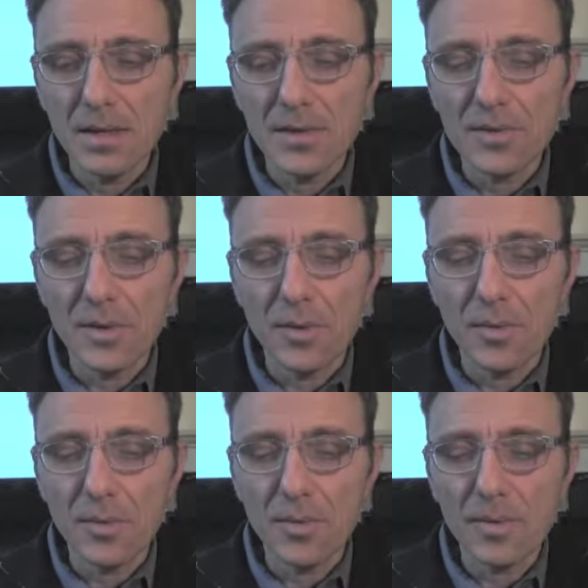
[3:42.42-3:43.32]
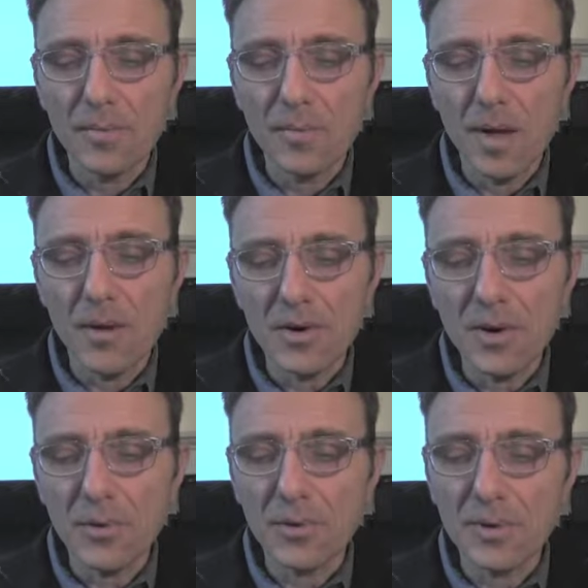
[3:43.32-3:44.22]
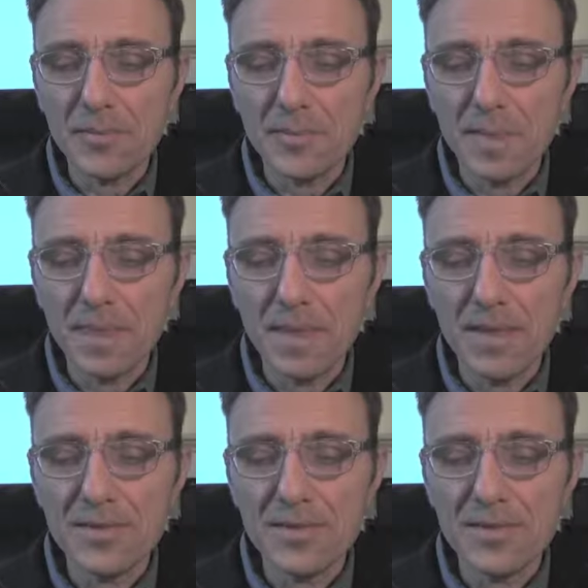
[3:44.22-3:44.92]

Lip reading: So our goal is